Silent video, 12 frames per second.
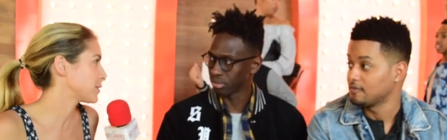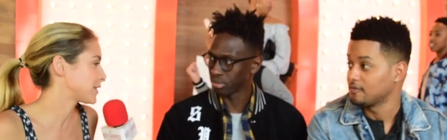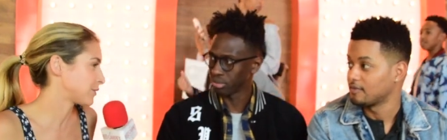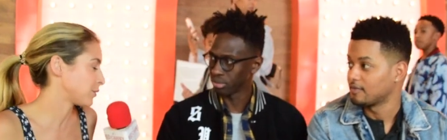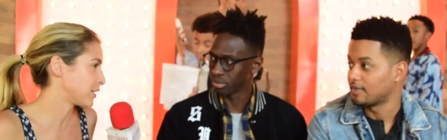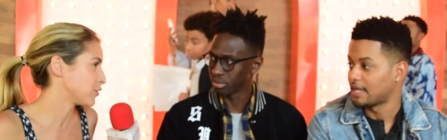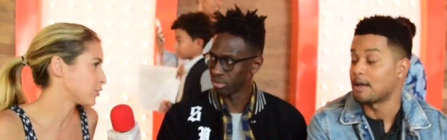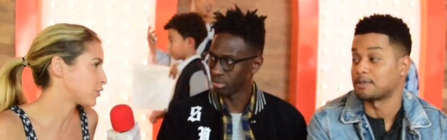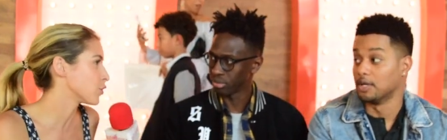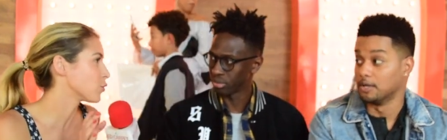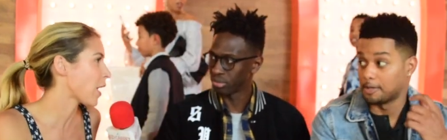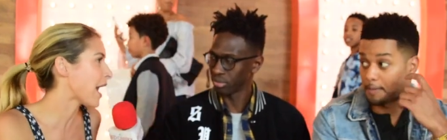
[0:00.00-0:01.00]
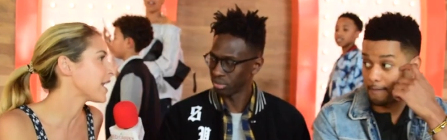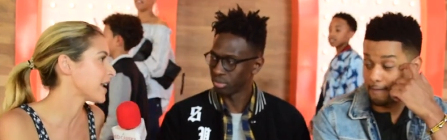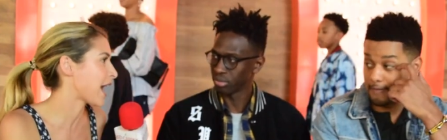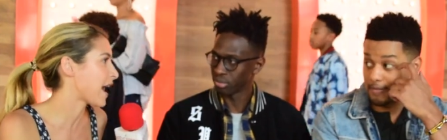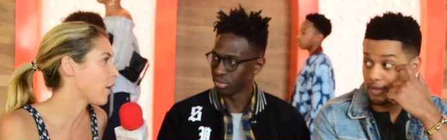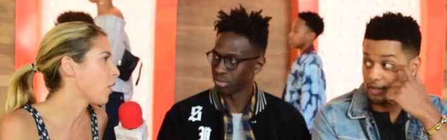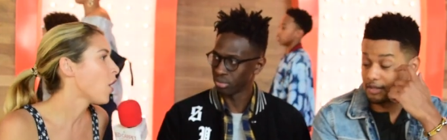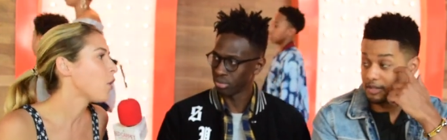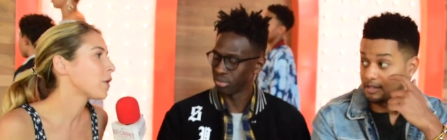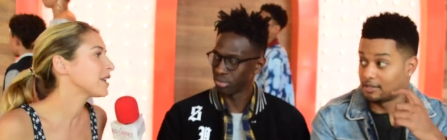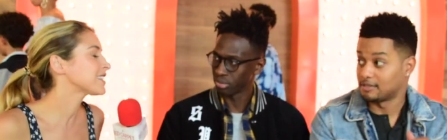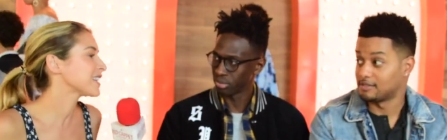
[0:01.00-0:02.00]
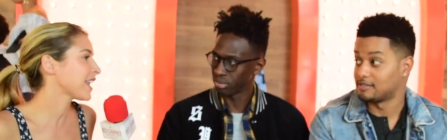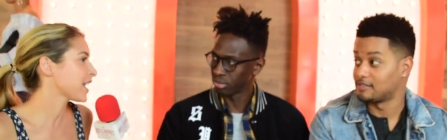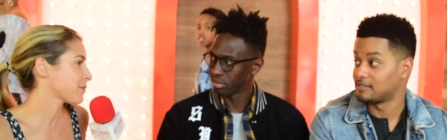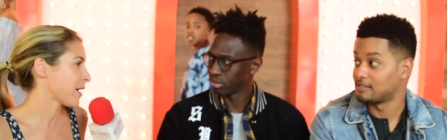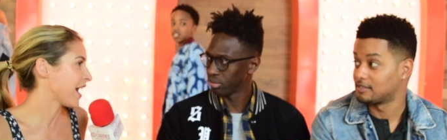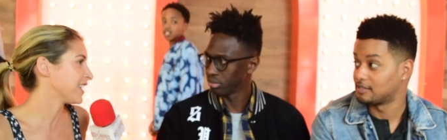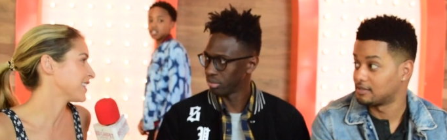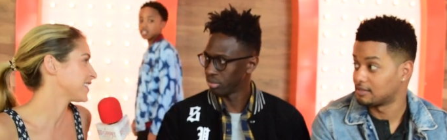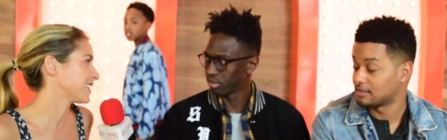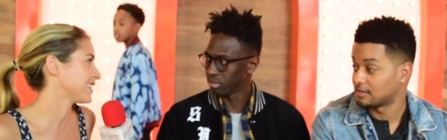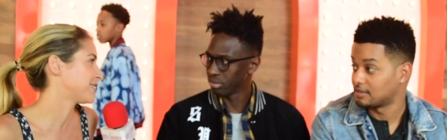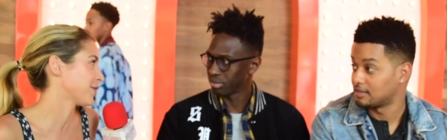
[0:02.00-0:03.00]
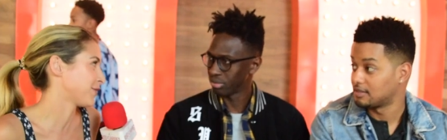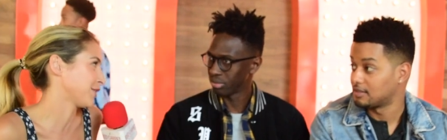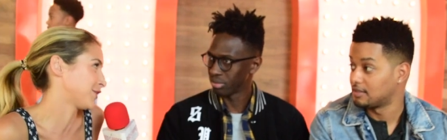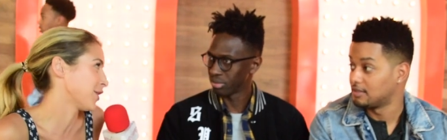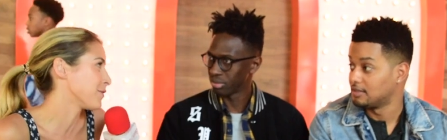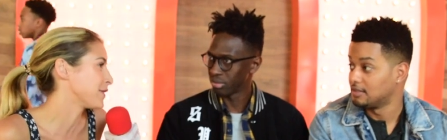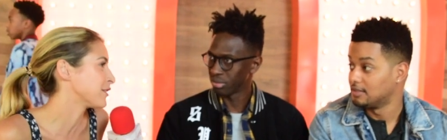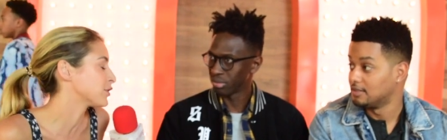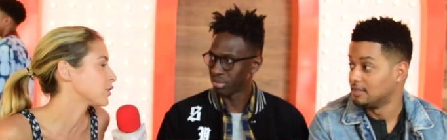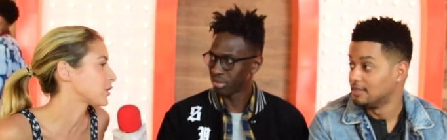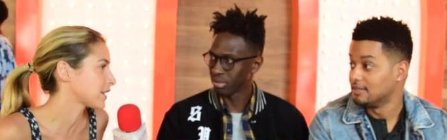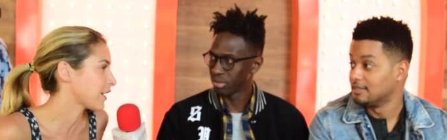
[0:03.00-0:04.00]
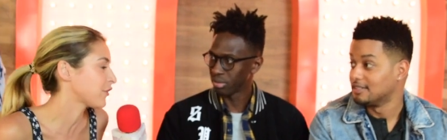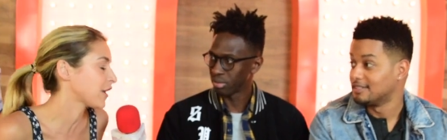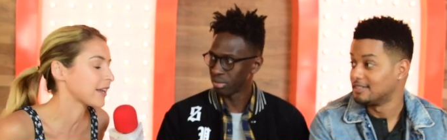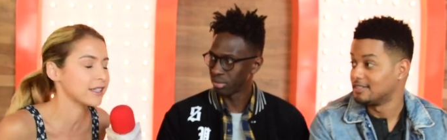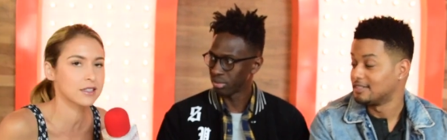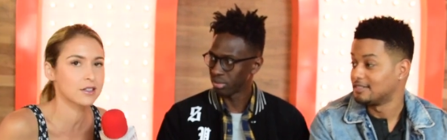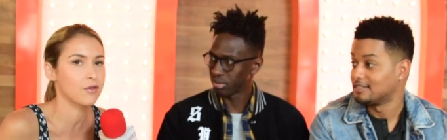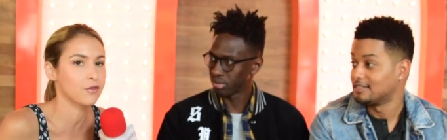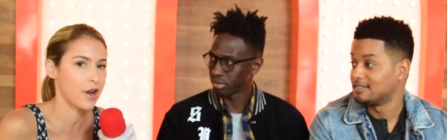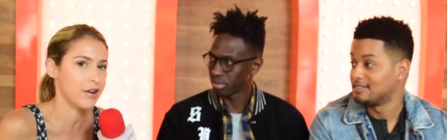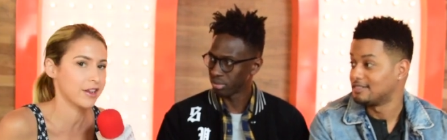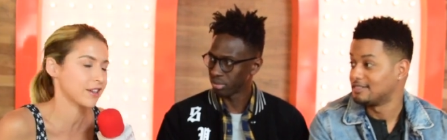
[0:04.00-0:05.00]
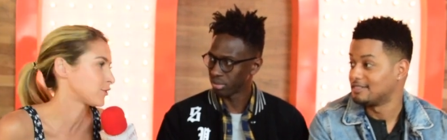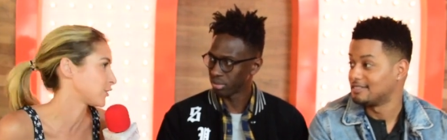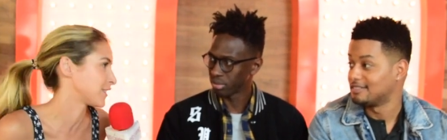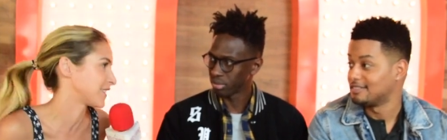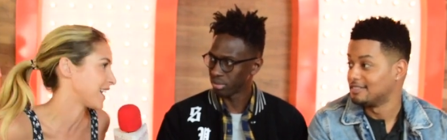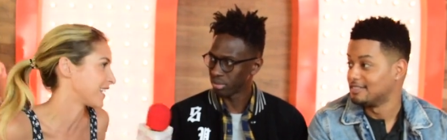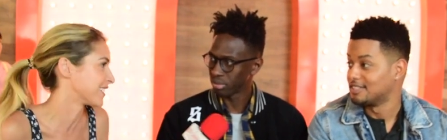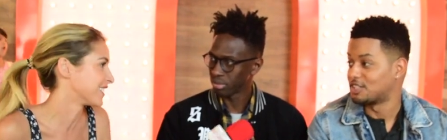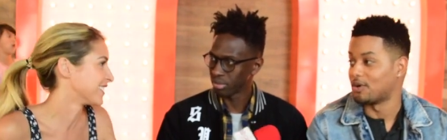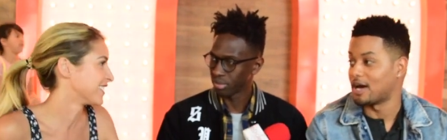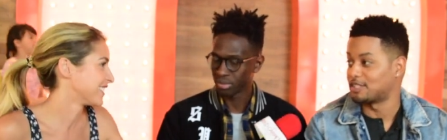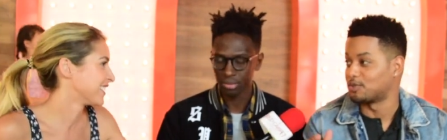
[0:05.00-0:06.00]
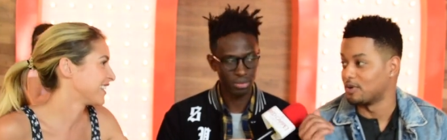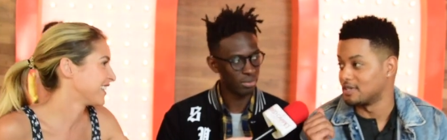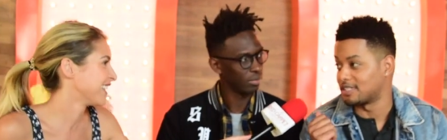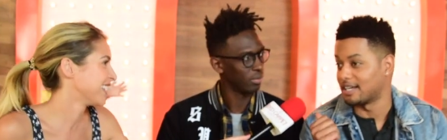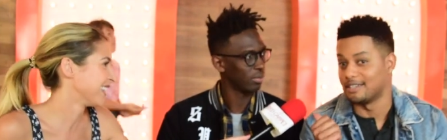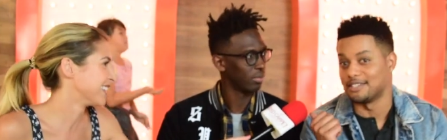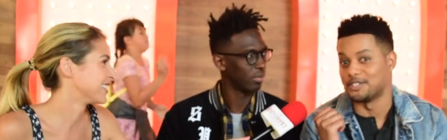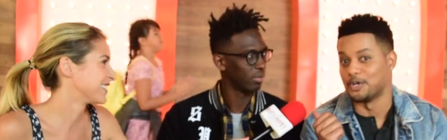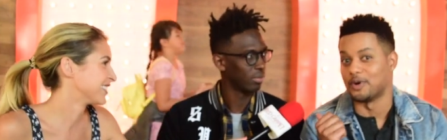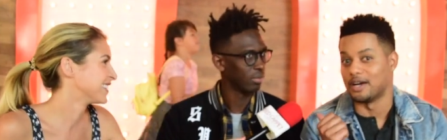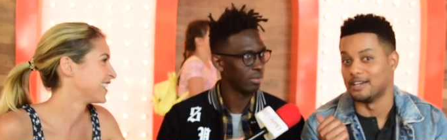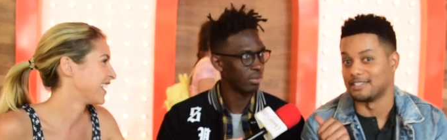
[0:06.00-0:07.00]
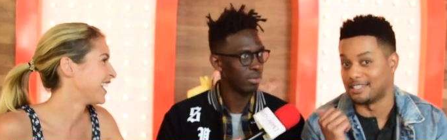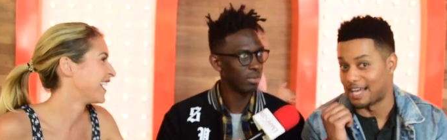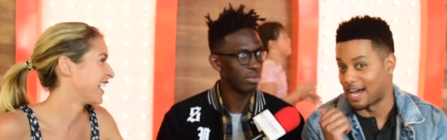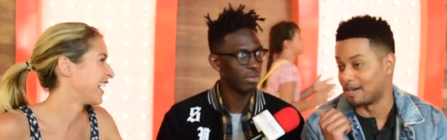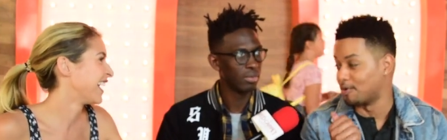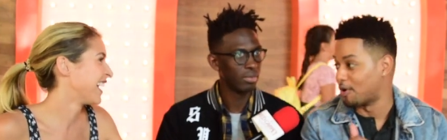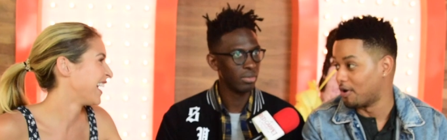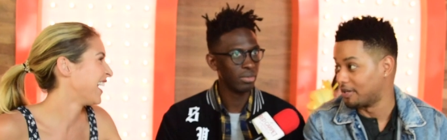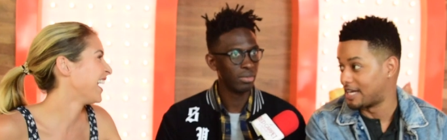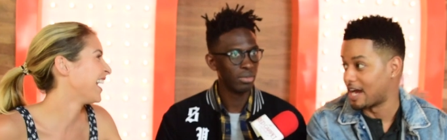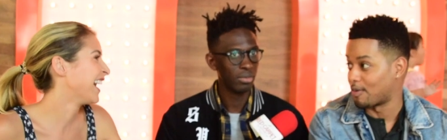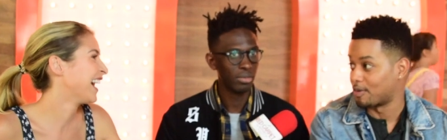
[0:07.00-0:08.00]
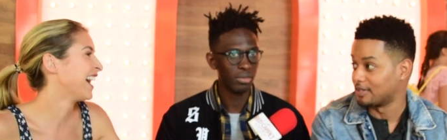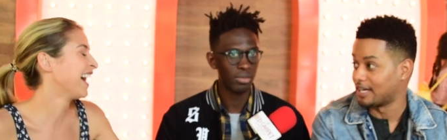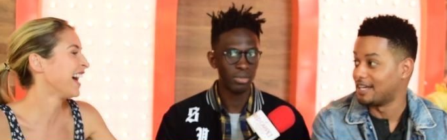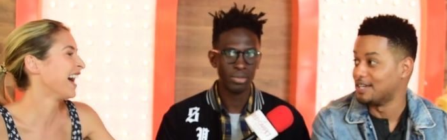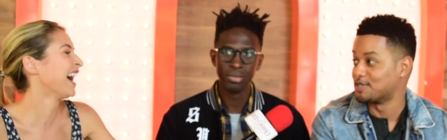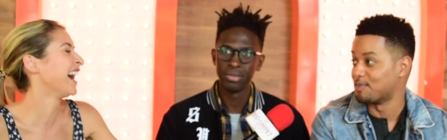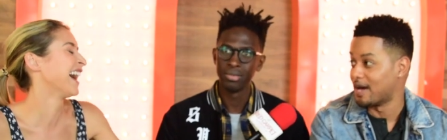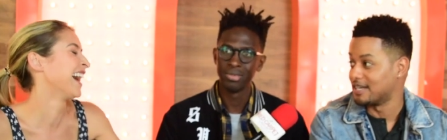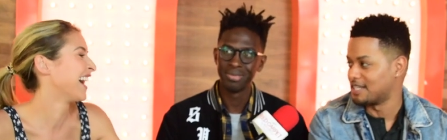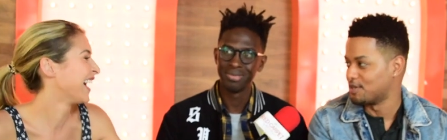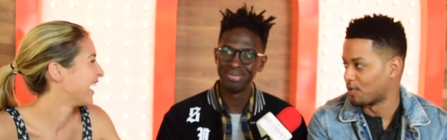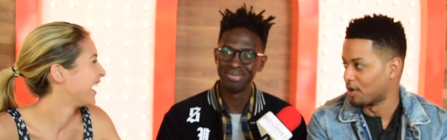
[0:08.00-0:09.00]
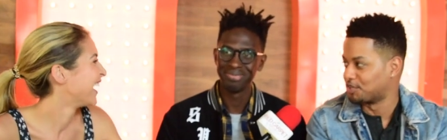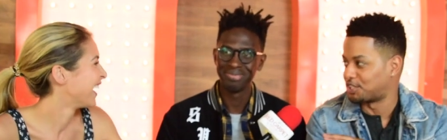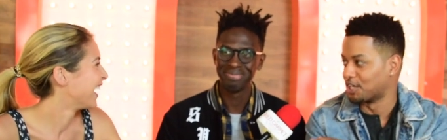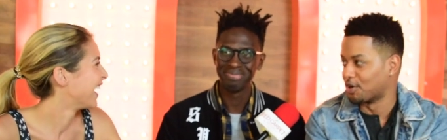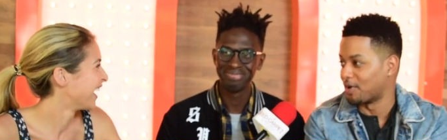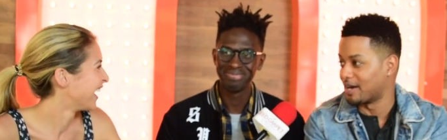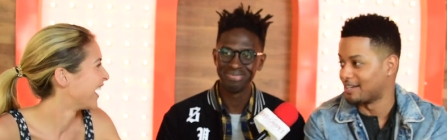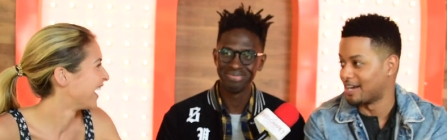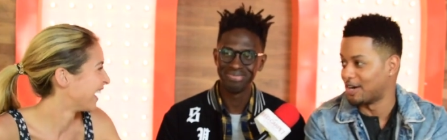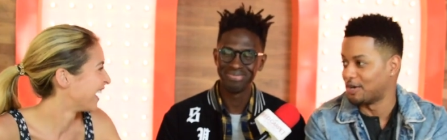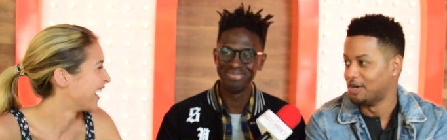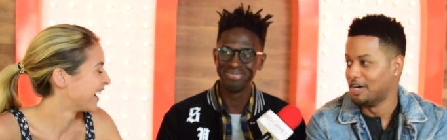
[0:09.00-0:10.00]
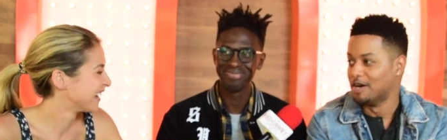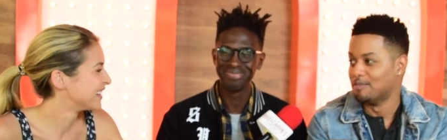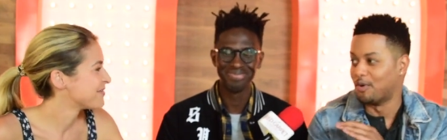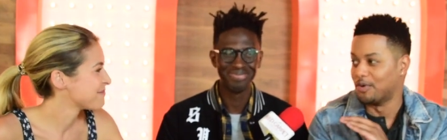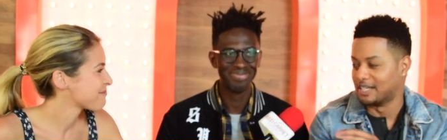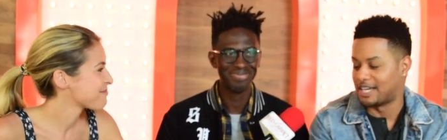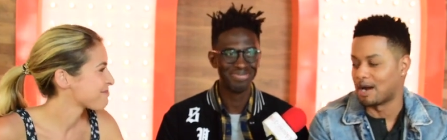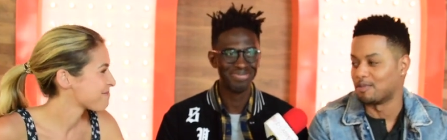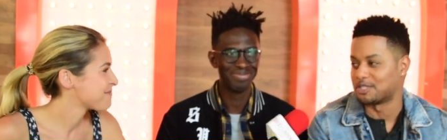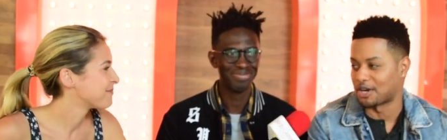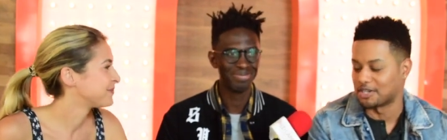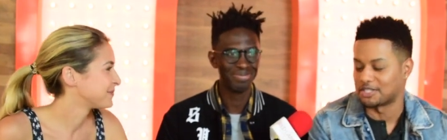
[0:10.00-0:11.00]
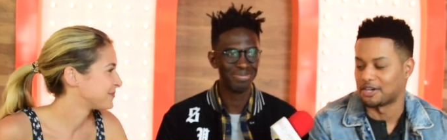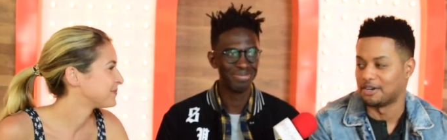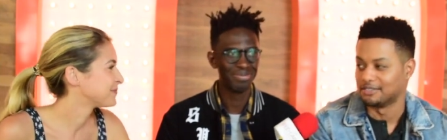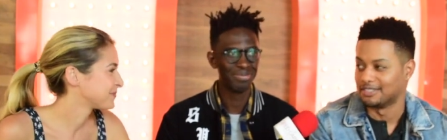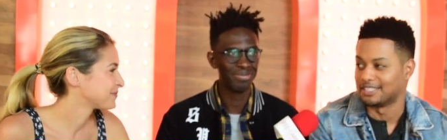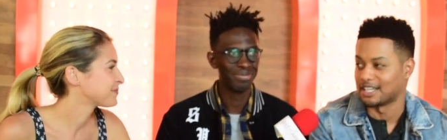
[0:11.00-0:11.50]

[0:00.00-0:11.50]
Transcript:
Speaker 1: between you Absolutely. two right now. What is it like behind the scenes of the show with you two? Because I feel like it's very interesting.
Speaker 2: So I just want to say, this dude right here is an animal on the camera. Like, he's amazing. He's real chill right now, but when the camera turns on, the